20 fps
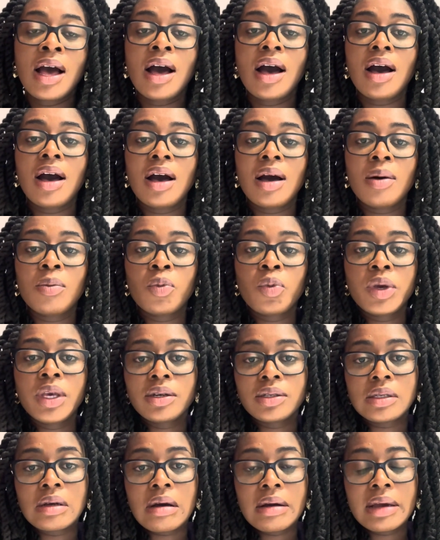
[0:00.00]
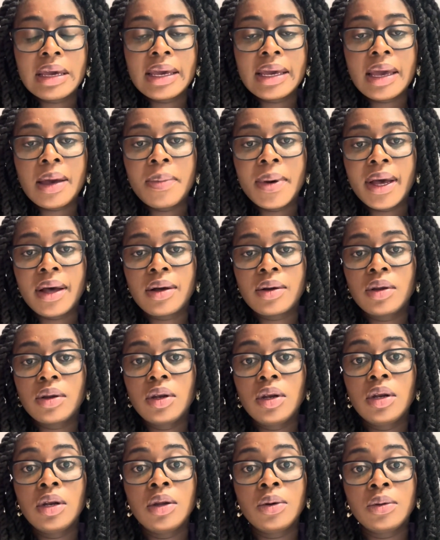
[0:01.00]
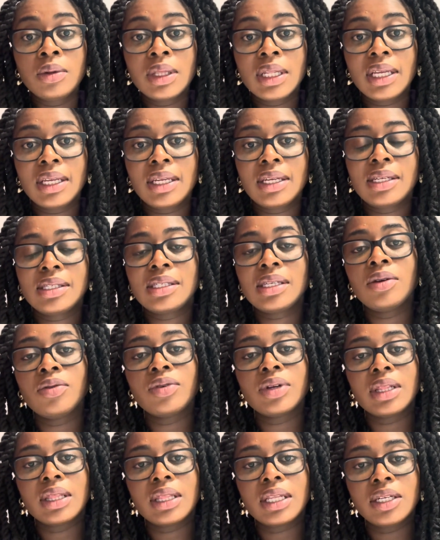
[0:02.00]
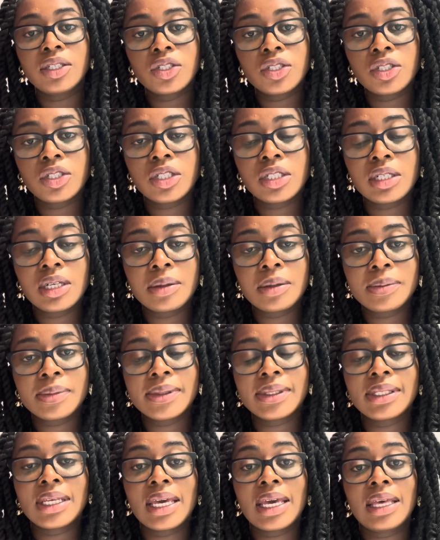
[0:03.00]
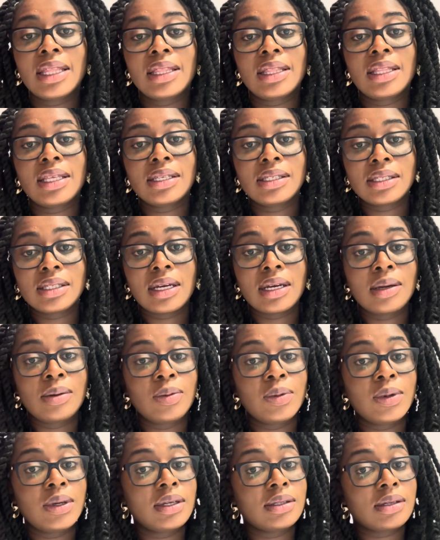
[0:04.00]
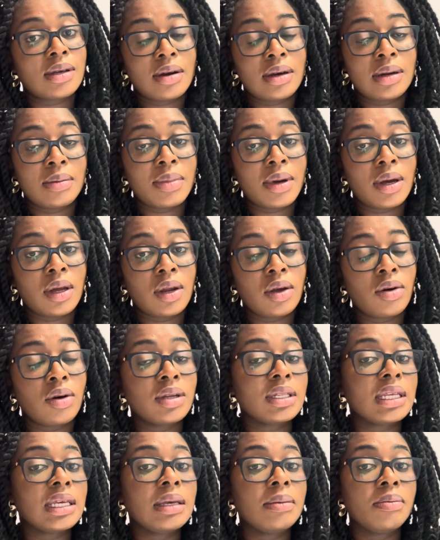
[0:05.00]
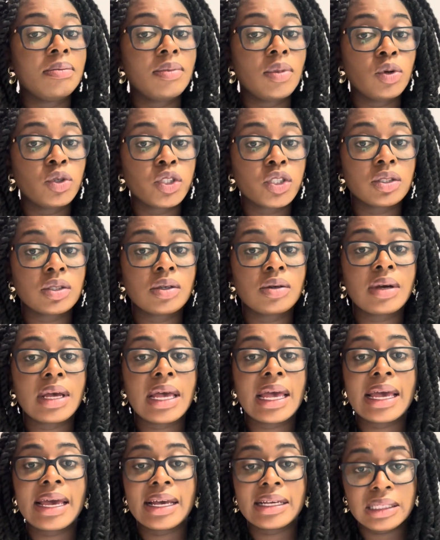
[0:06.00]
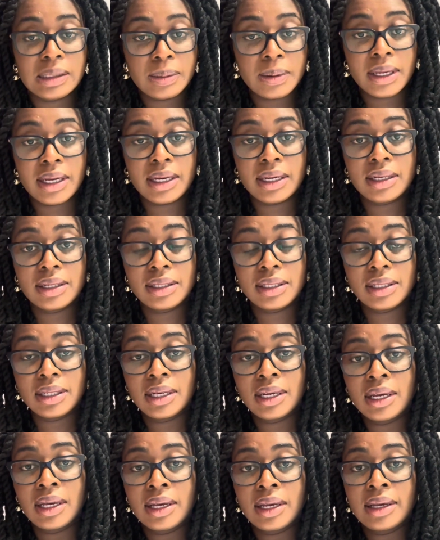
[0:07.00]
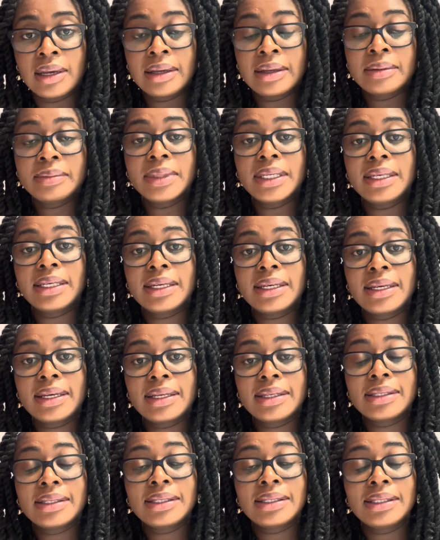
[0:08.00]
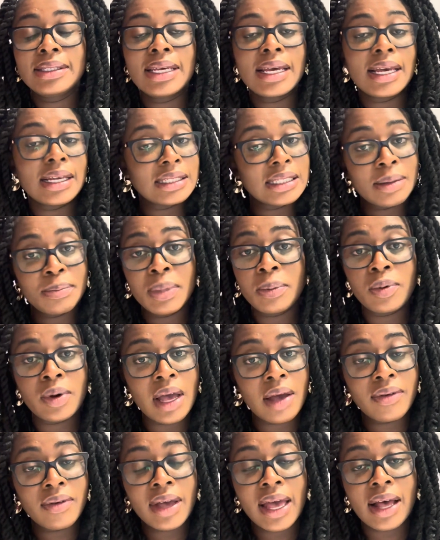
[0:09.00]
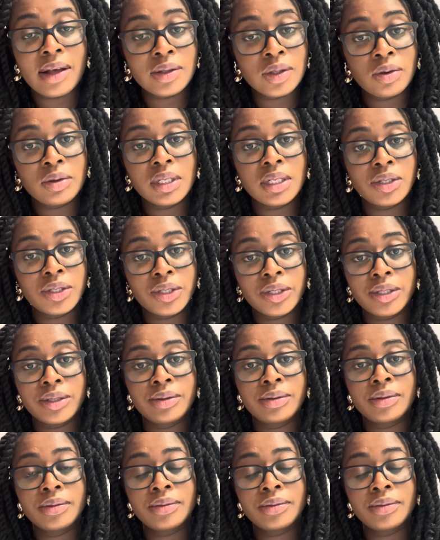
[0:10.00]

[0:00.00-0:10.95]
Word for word: um, we are talking about loneliness in relationships and this time we are talking about it on the emotional aspect because yeah some people have a household issue